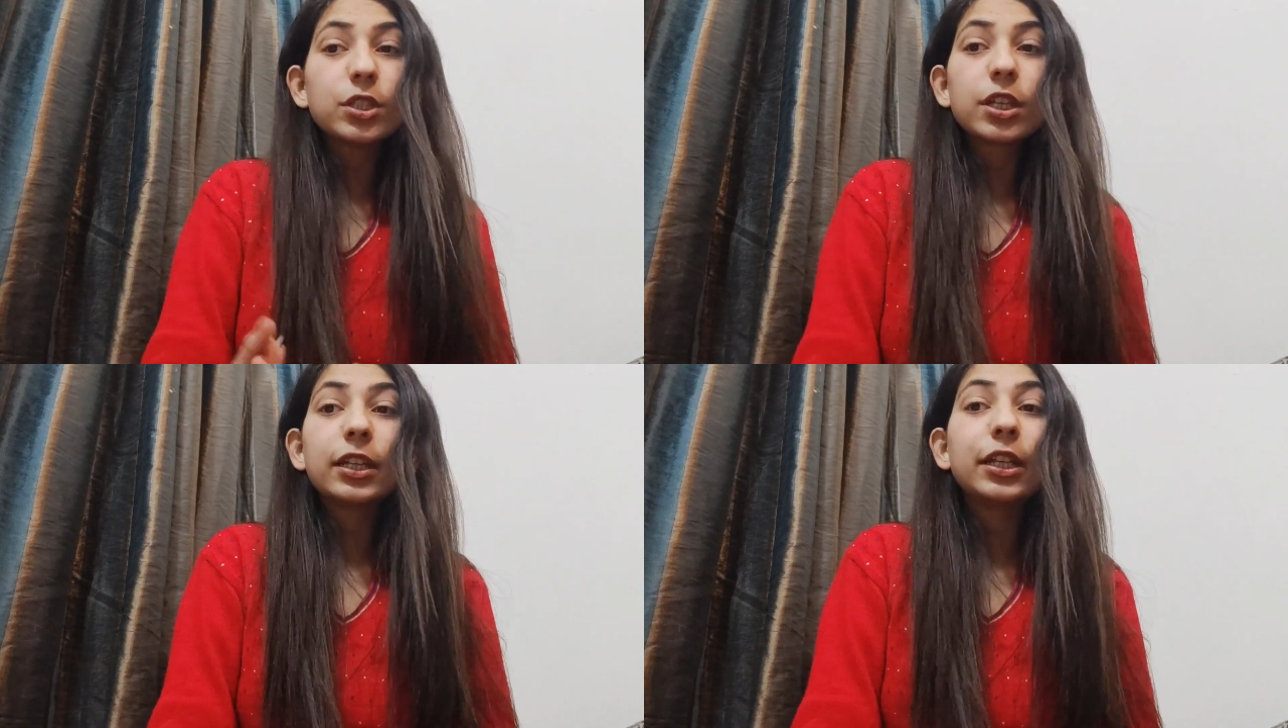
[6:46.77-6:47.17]

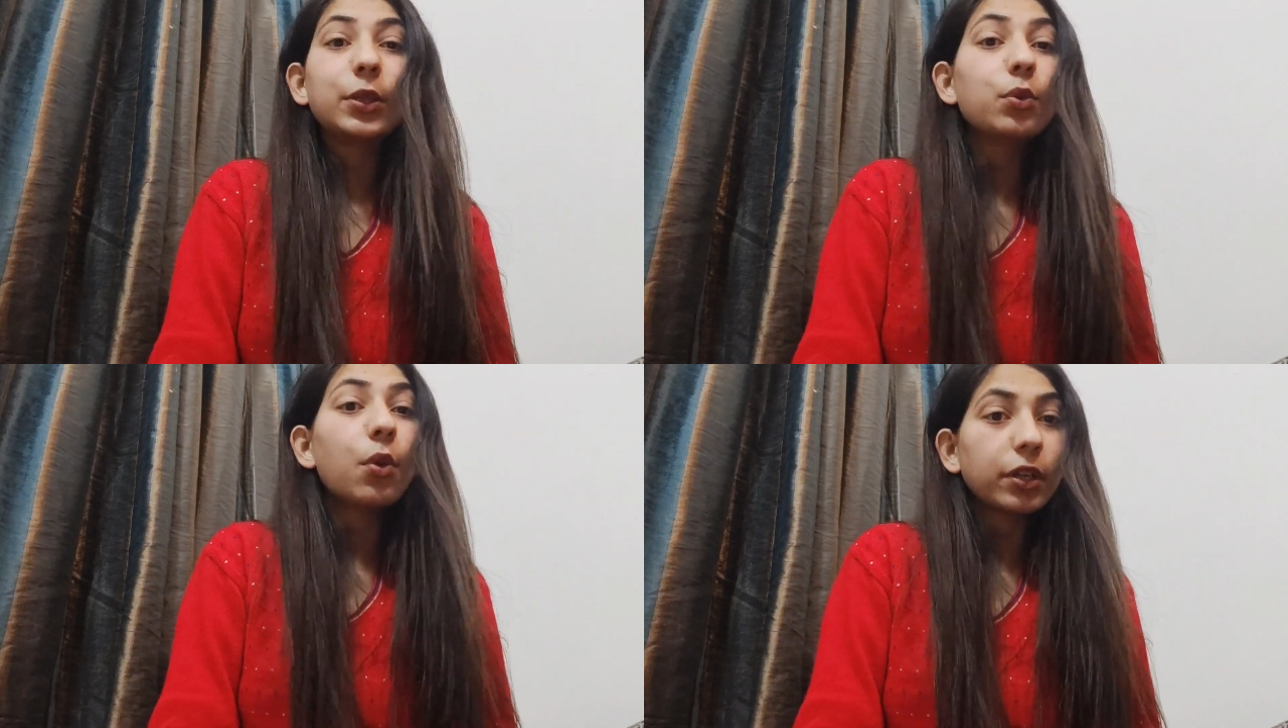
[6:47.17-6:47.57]
which can
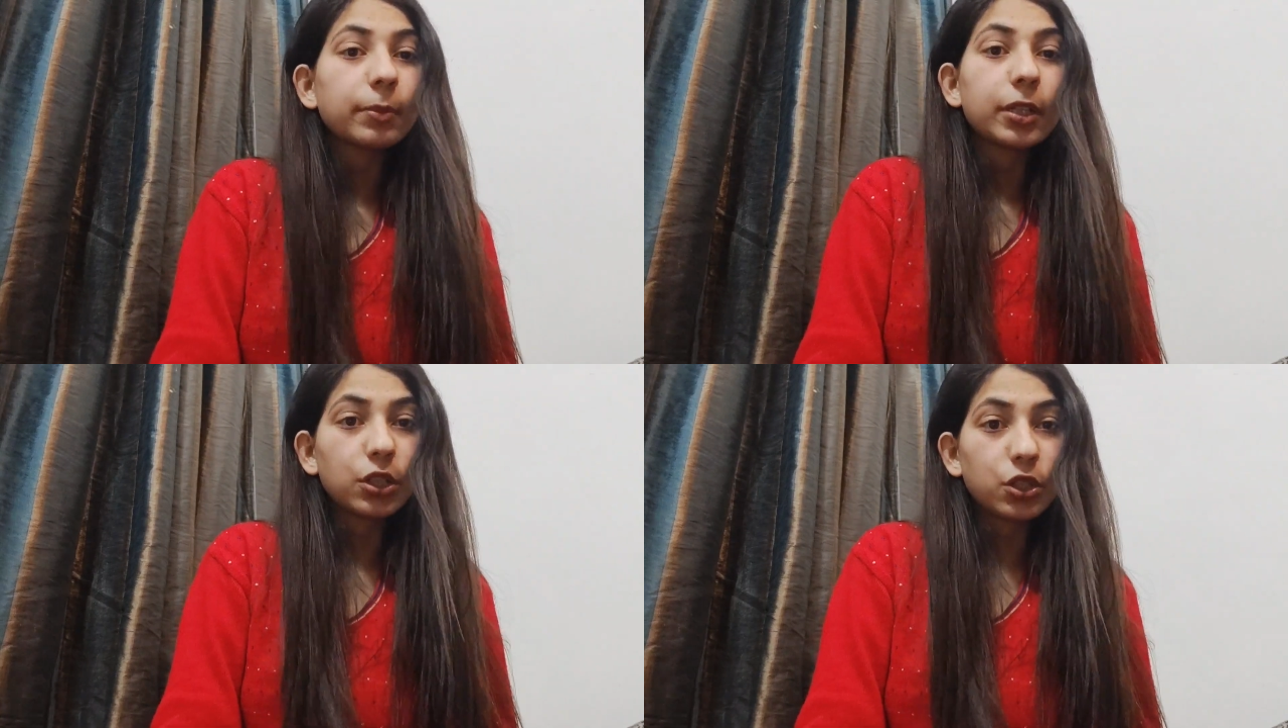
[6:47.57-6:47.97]
lead to
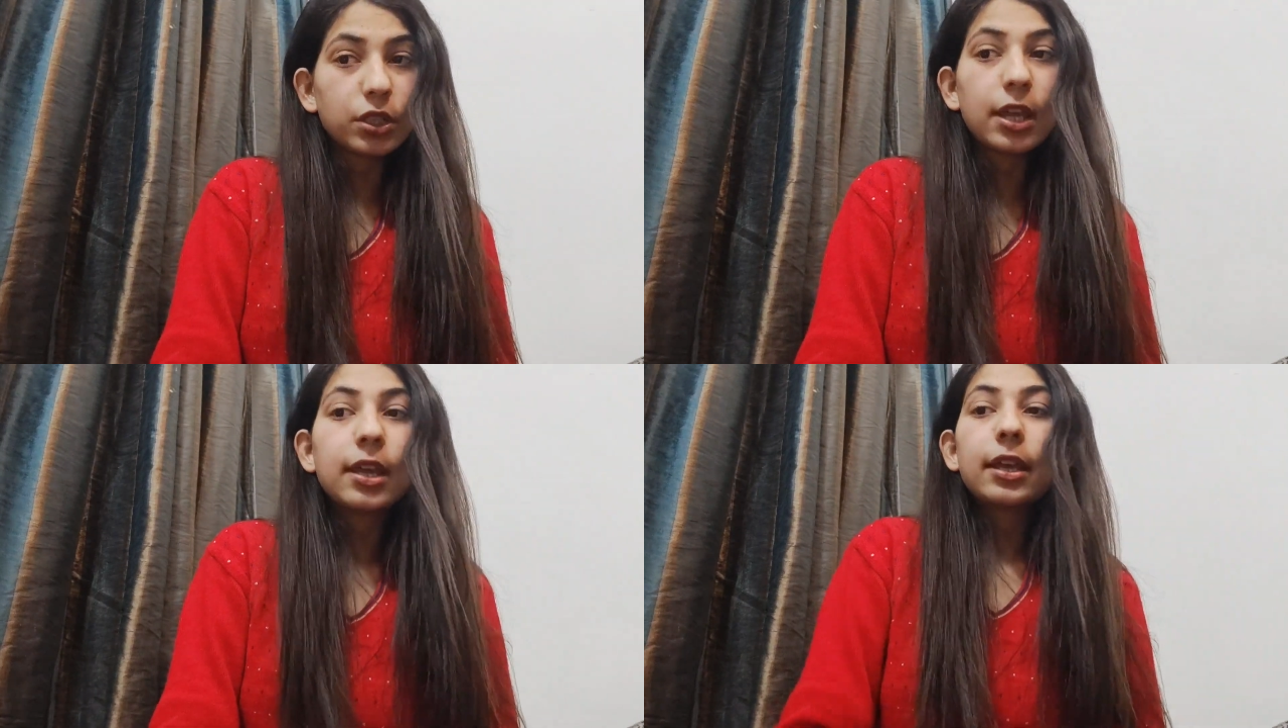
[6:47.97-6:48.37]

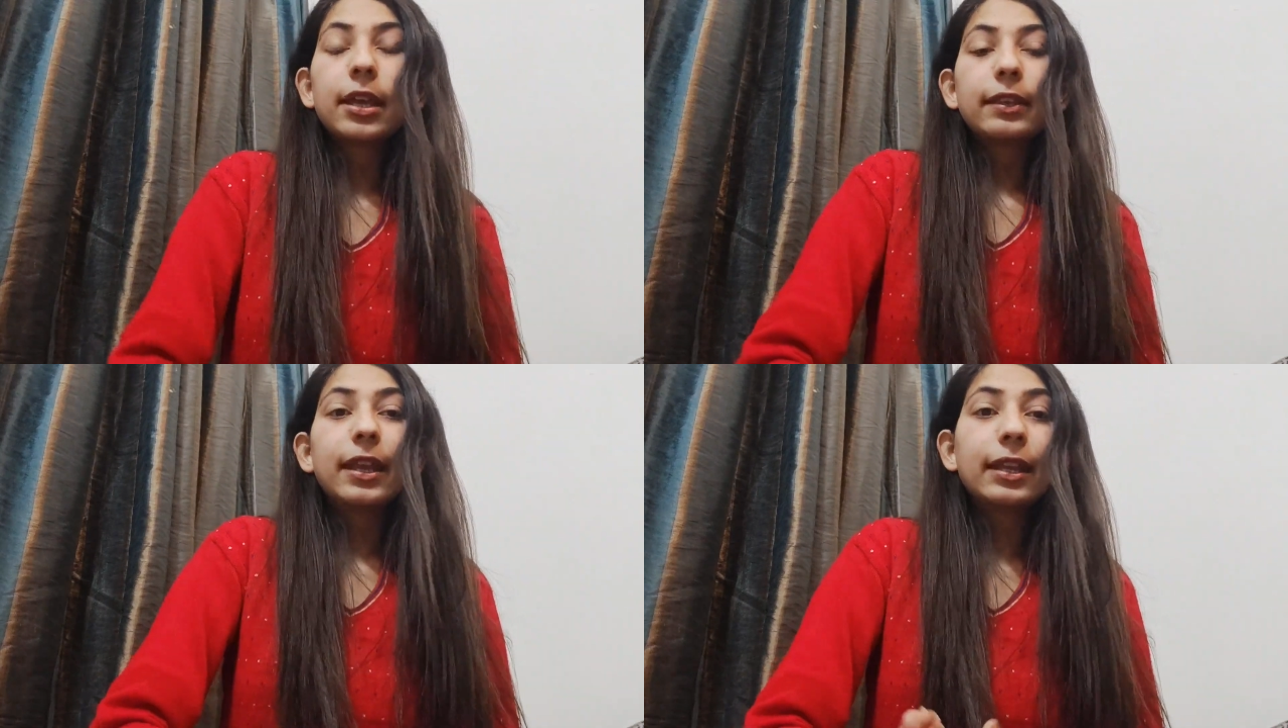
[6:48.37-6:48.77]
contamination.
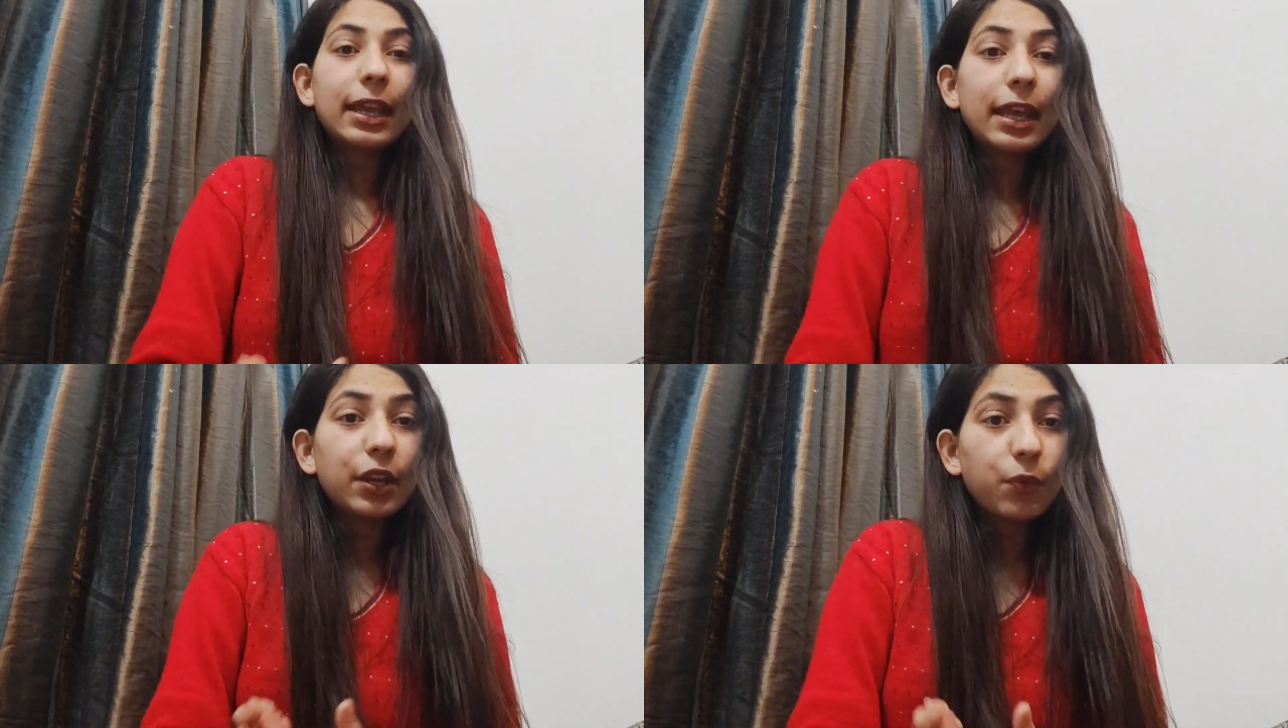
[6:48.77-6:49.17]
Then
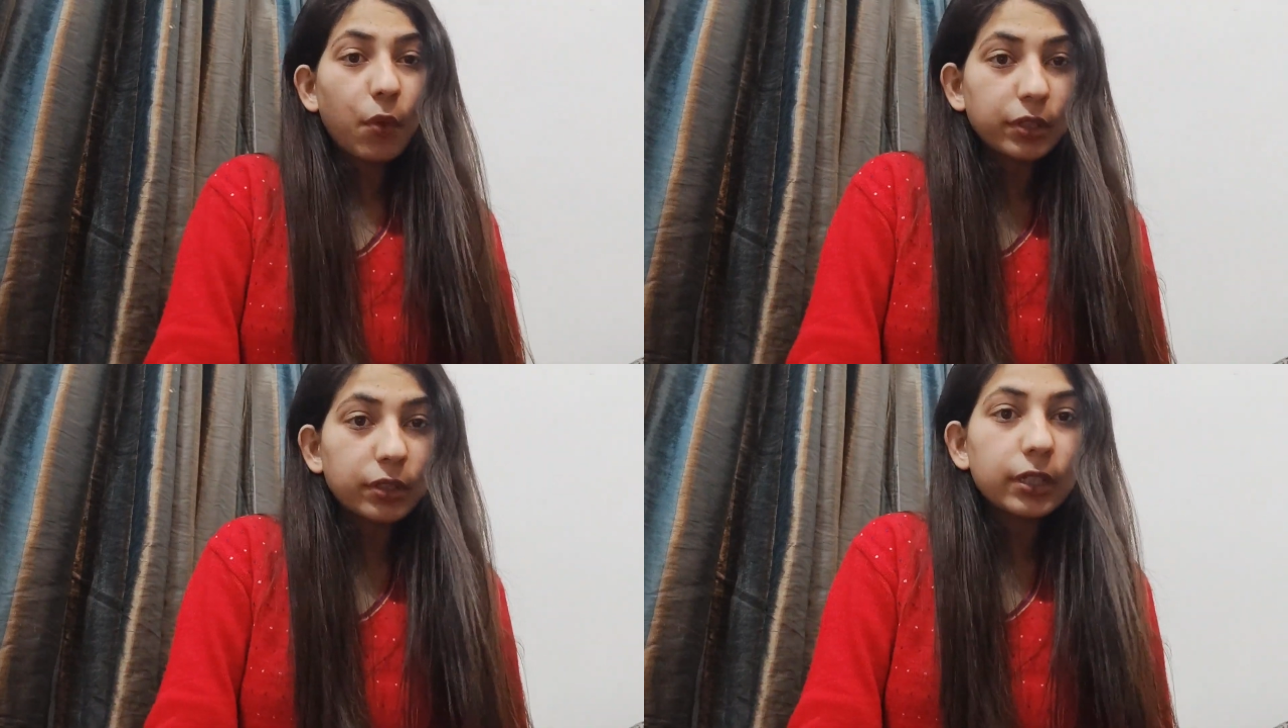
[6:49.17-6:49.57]
air and
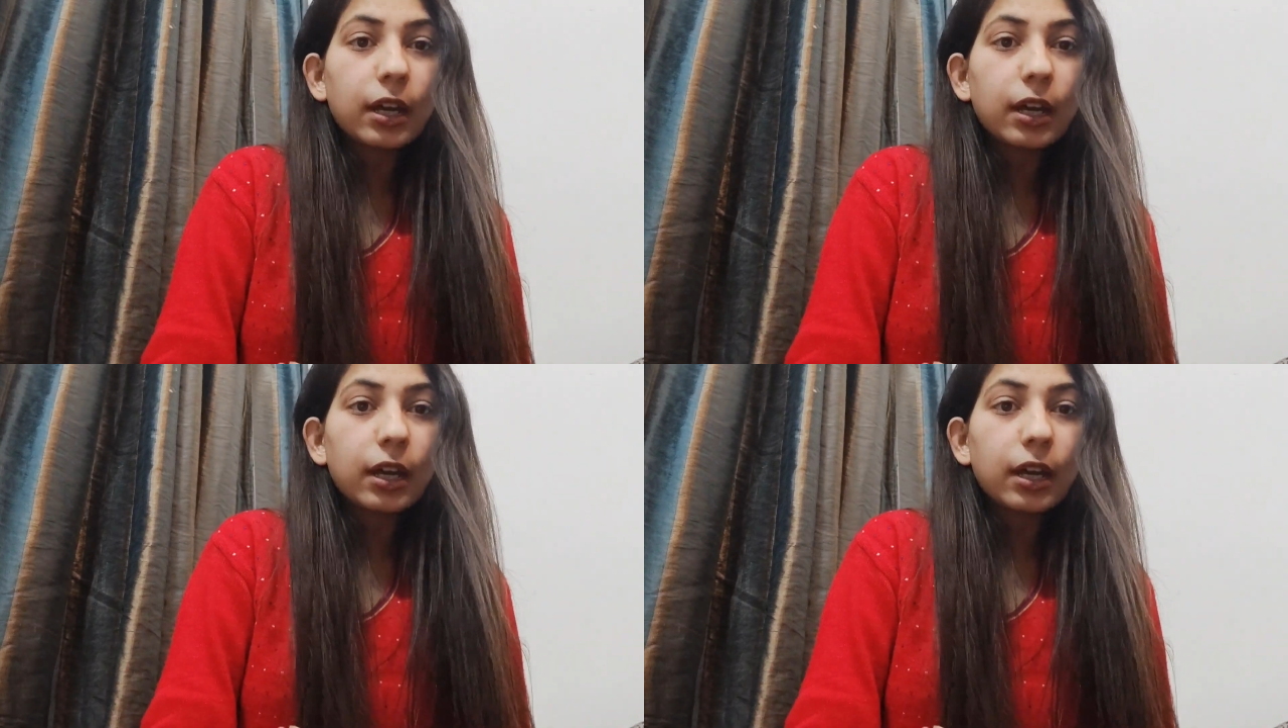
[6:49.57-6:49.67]
water